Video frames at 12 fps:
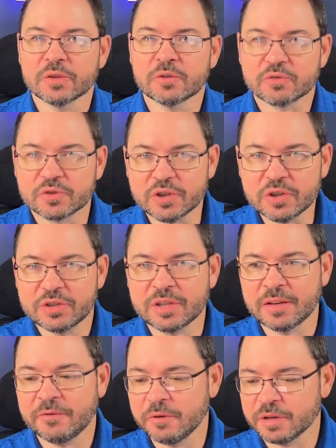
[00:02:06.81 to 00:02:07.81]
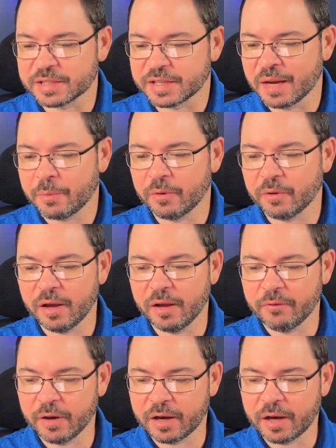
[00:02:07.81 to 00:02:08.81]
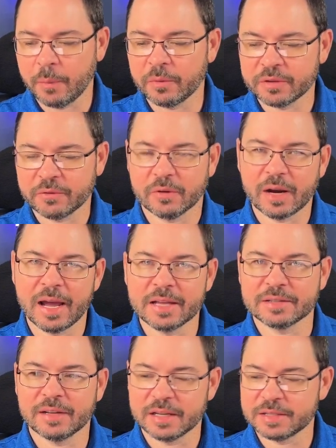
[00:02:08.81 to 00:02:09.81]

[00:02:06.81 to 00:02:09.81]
So just to give you an example of a couple of different ads that I